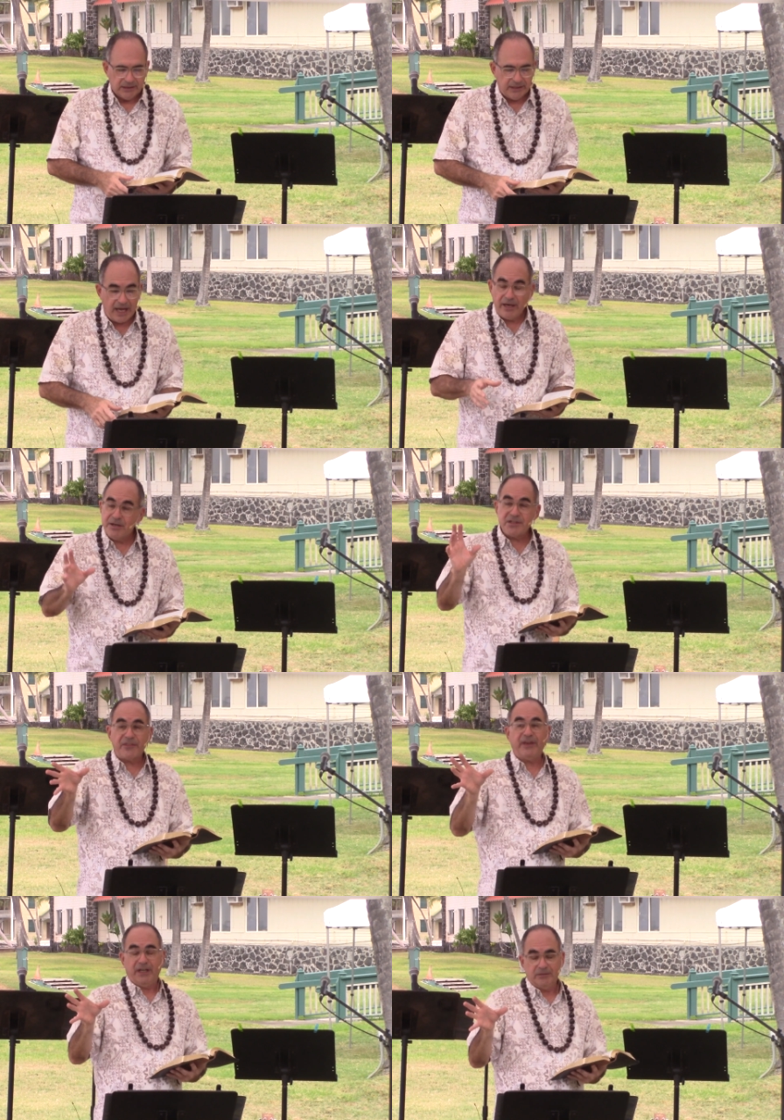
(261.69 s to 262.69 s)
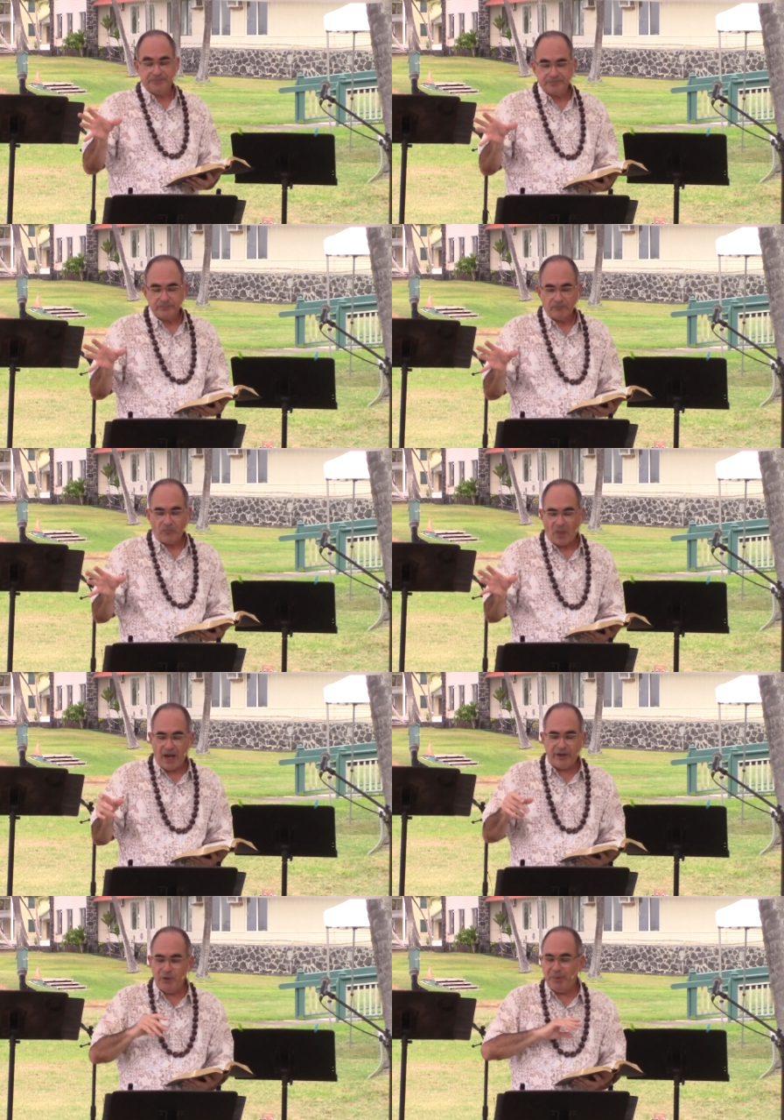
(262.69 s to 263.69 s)
Now, here's the thing
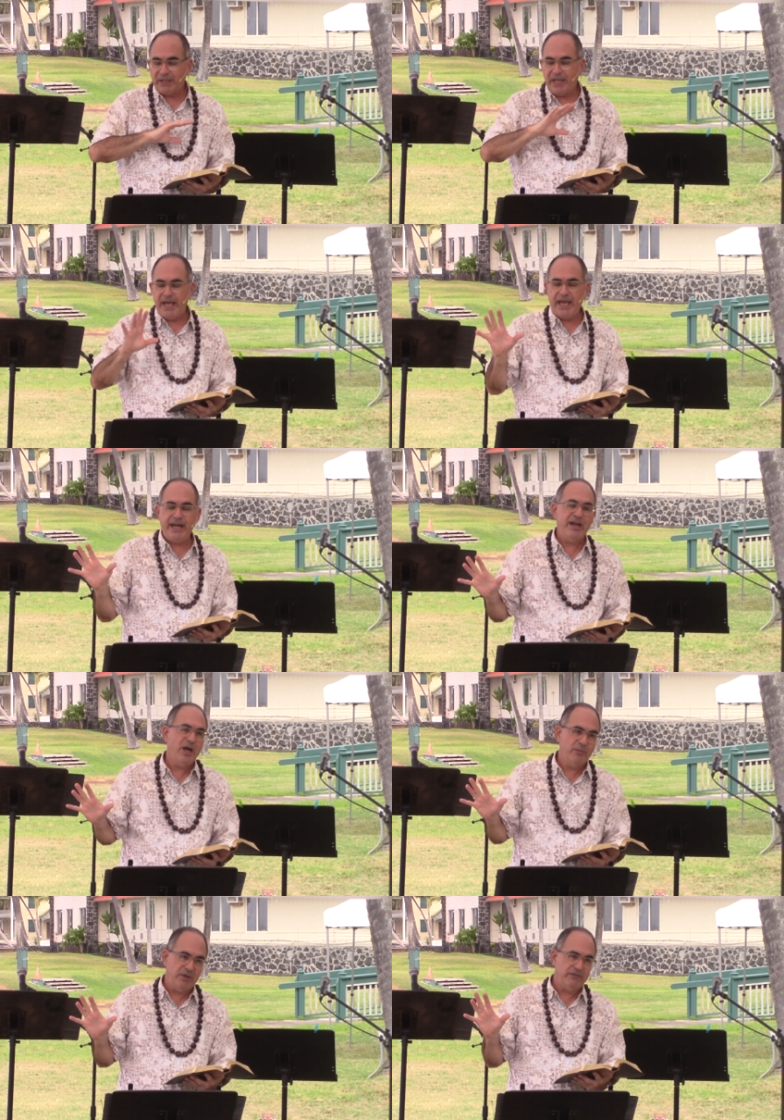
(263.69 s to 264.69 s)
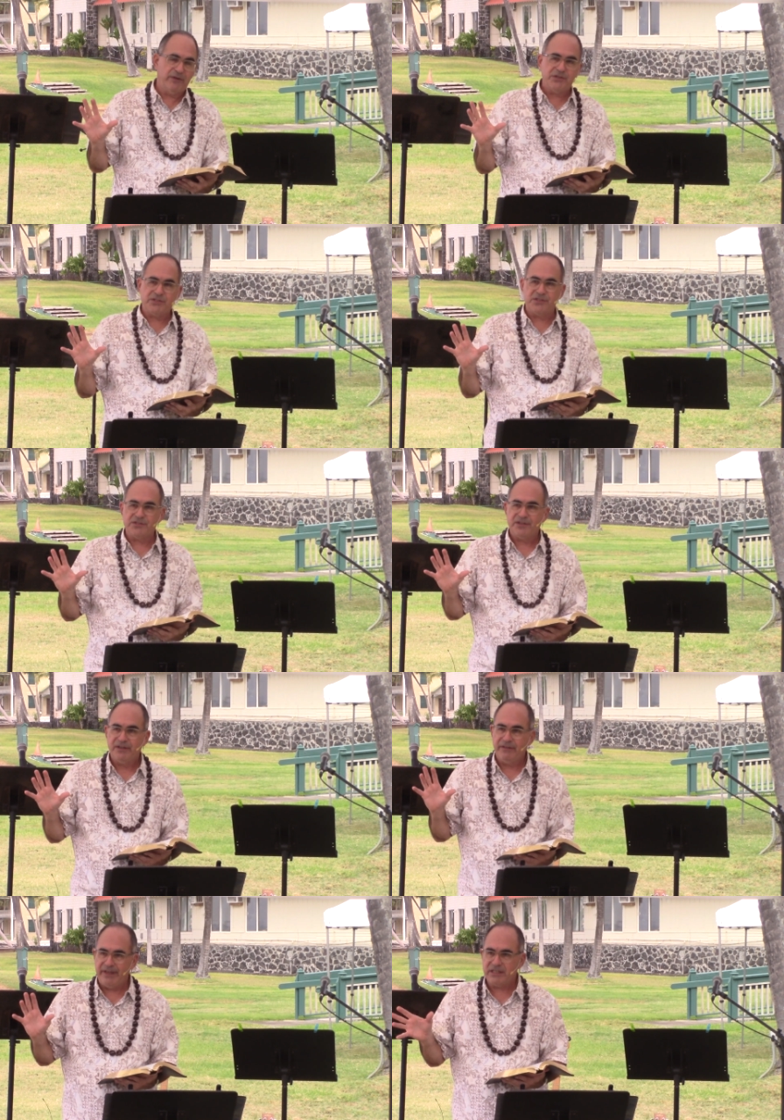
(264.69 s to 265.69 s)
I could have picked any number of verses
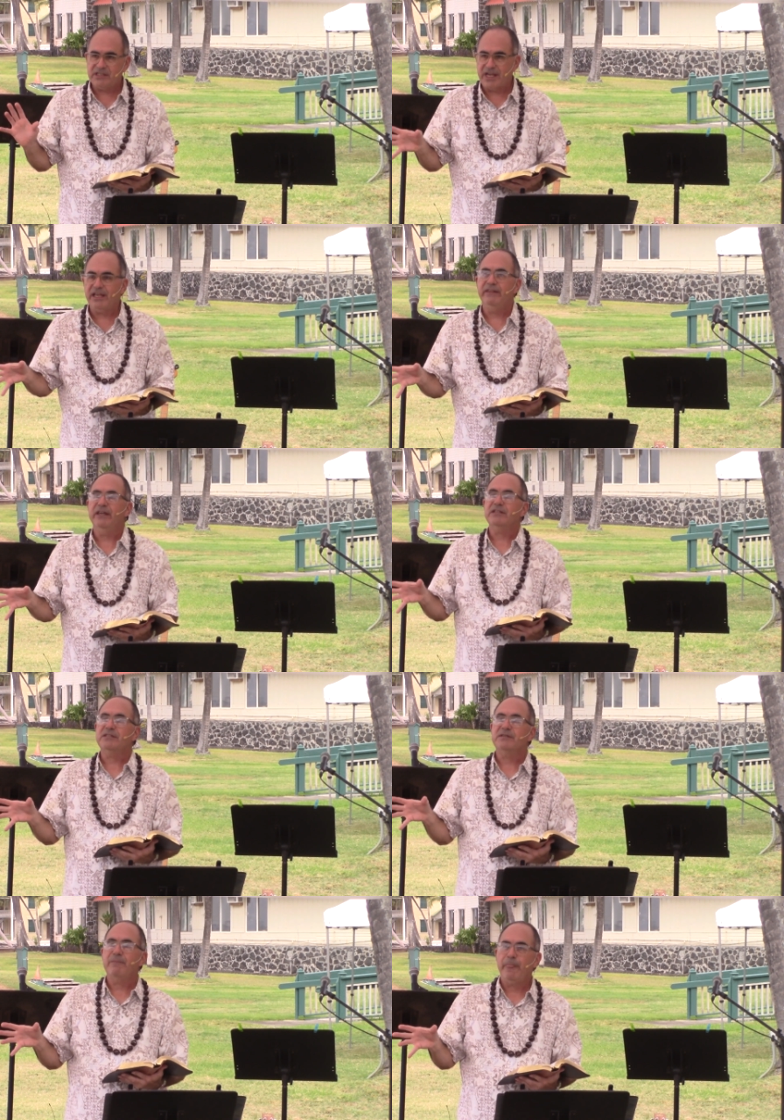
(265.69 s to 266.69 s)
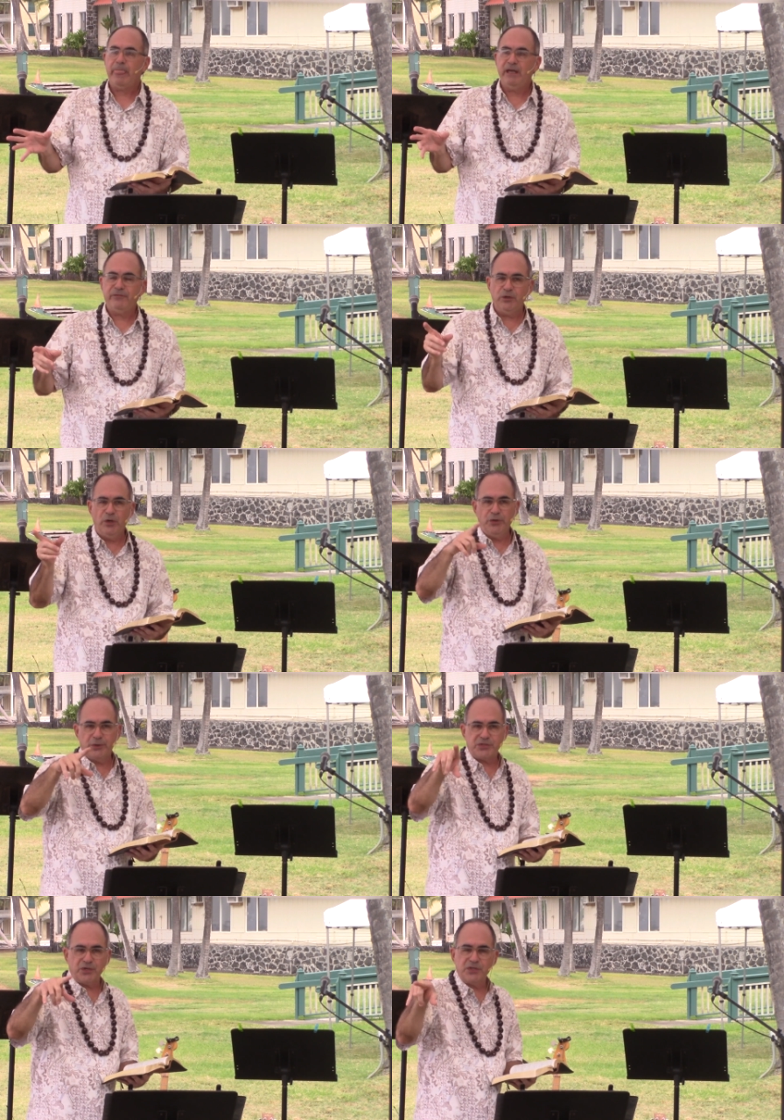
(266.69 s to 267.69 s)
that say this. If you go
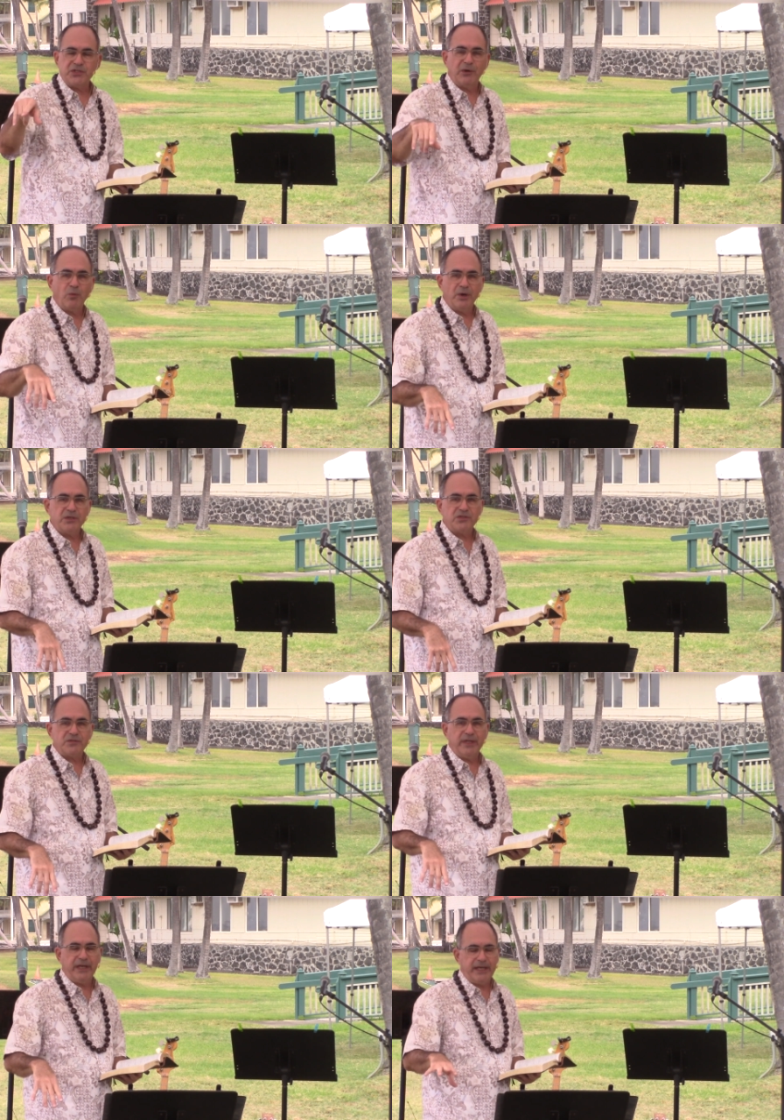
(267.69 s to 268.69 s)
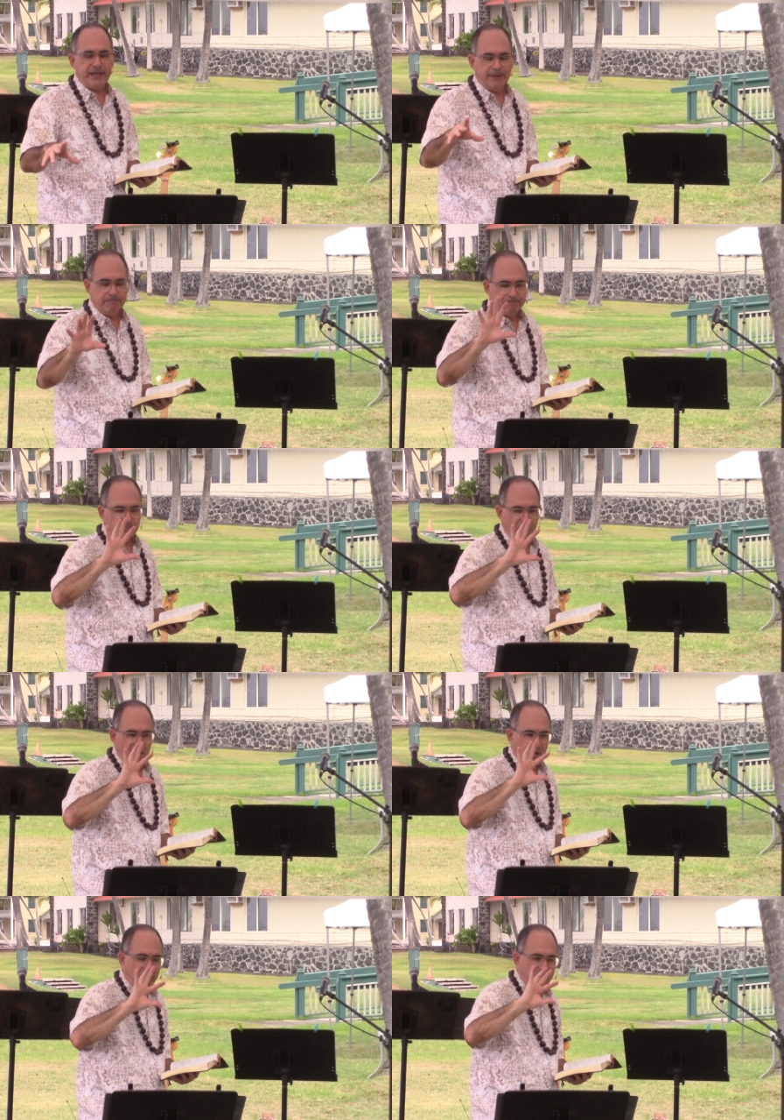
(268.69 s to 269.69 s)
do a search in a words in a um,
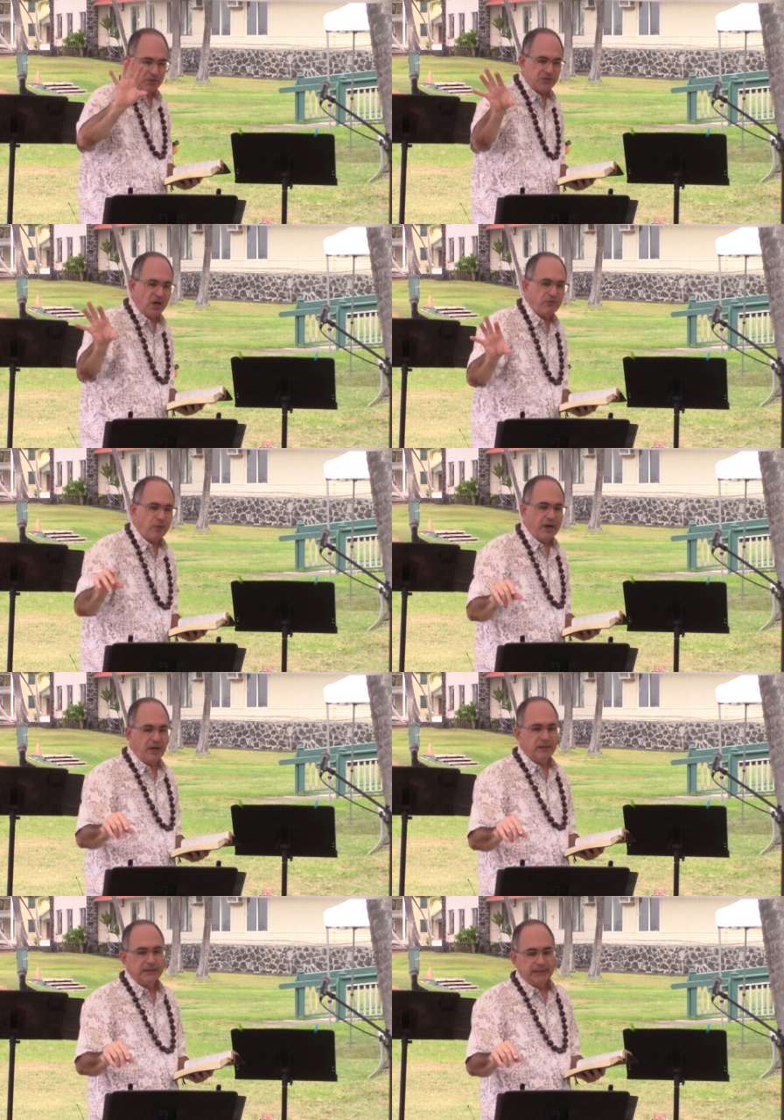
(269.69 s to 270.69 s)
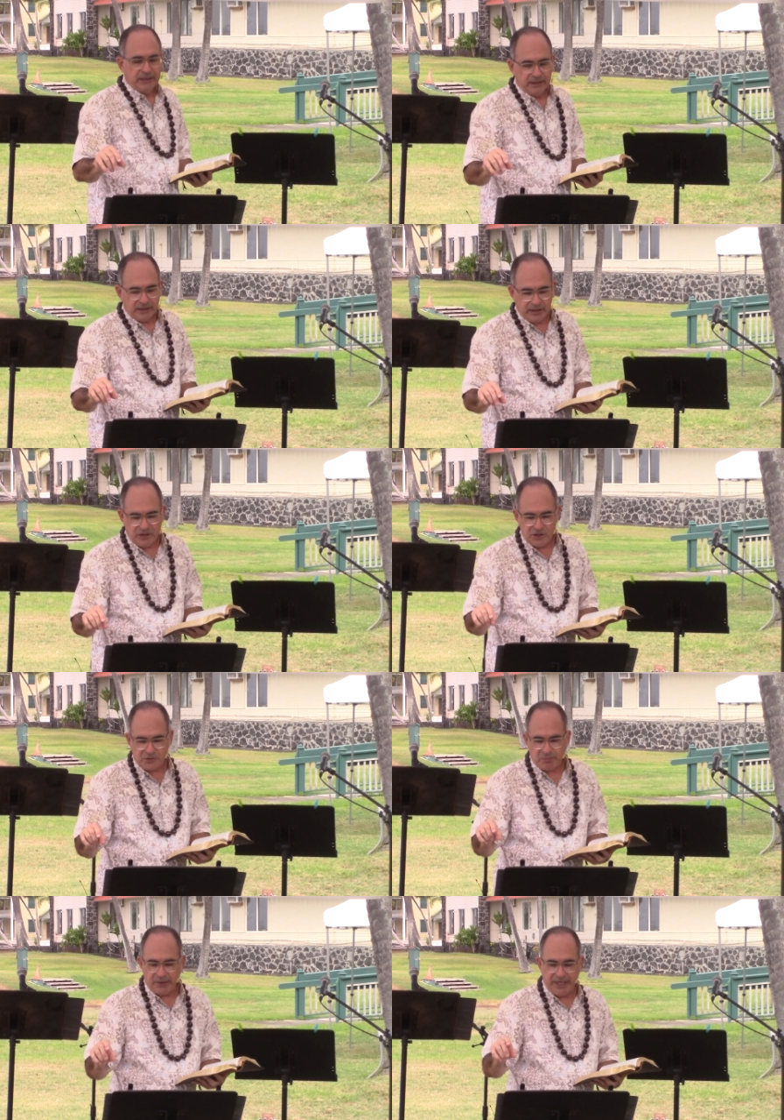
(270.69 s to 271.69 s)
Bible software and you
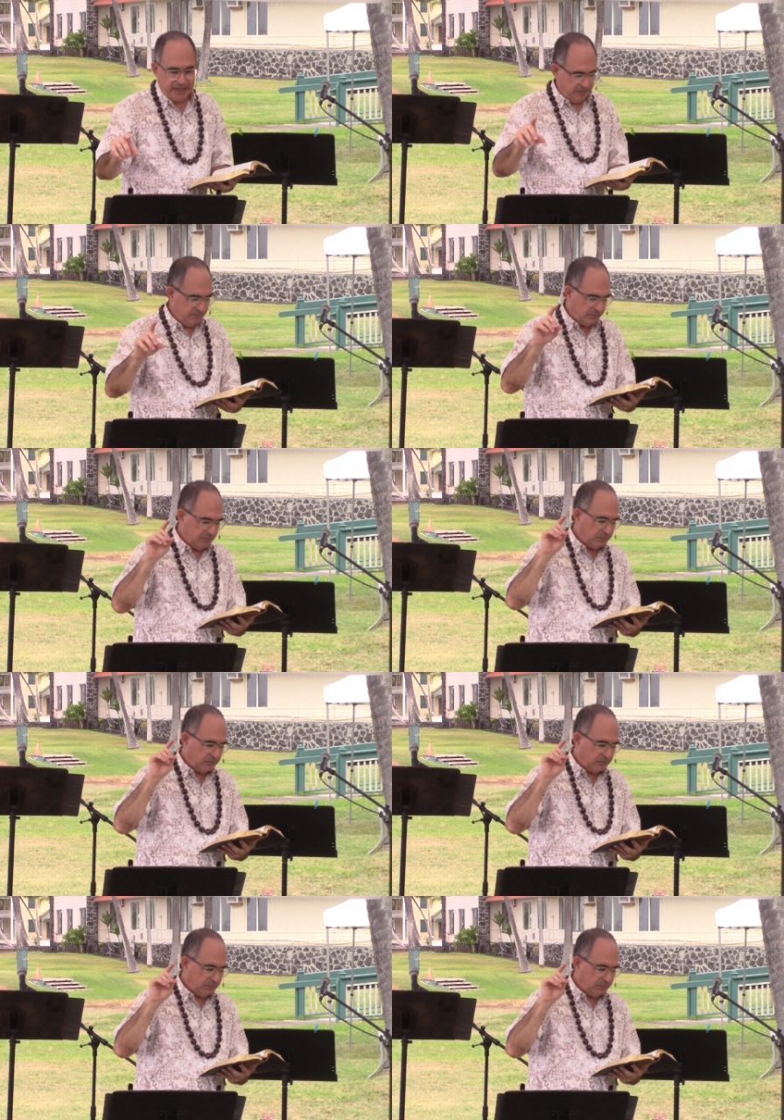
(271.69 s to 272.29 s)
just put in